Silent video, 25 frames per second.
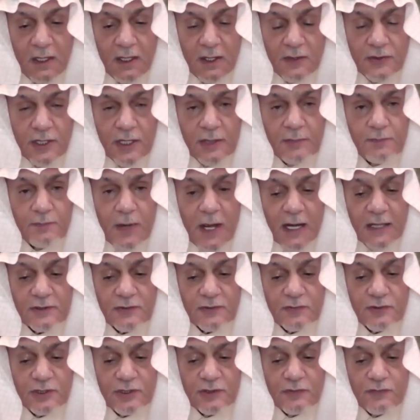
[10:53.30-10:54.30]
The impact
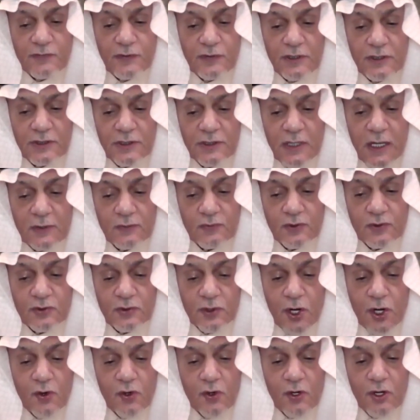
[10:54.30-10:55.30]
of the defeat and
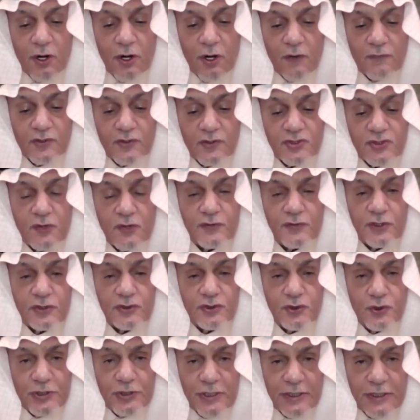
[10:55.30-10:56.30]
withdrawal of the Soviet
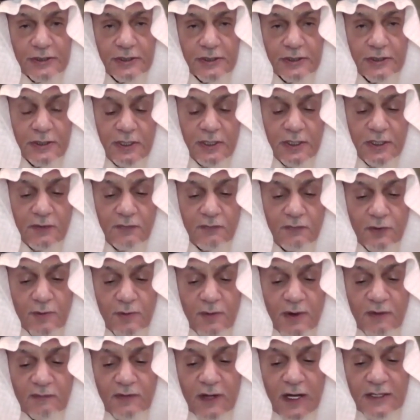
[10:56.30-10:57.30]
Union
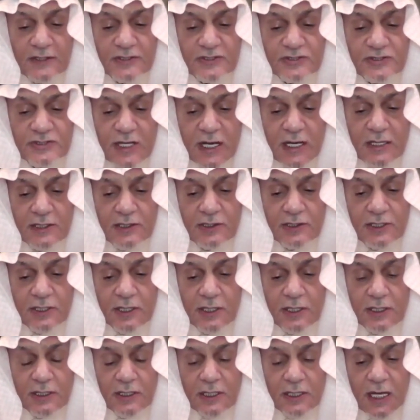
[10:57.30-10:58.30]
from Afghanistan in
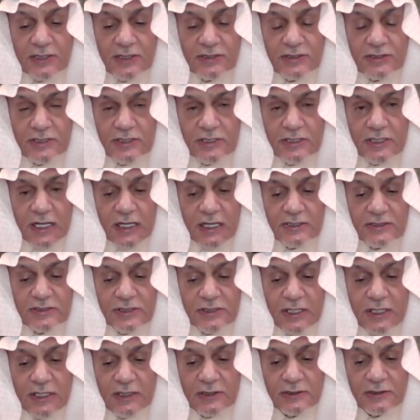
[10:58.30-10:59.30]

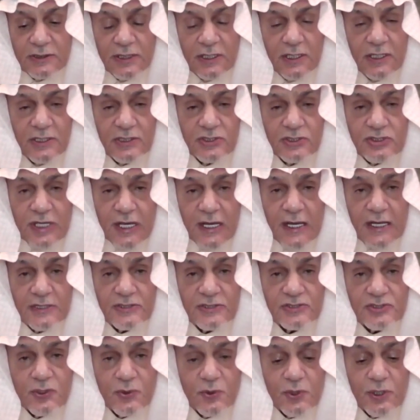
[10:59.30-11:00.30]
1998
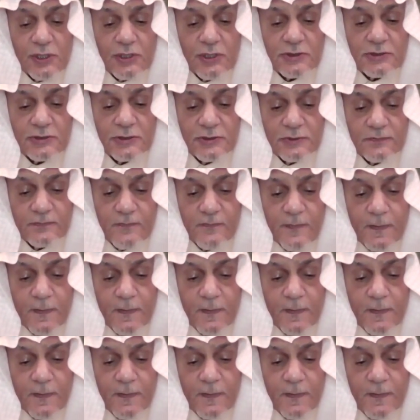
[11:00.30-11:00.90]
changed the world.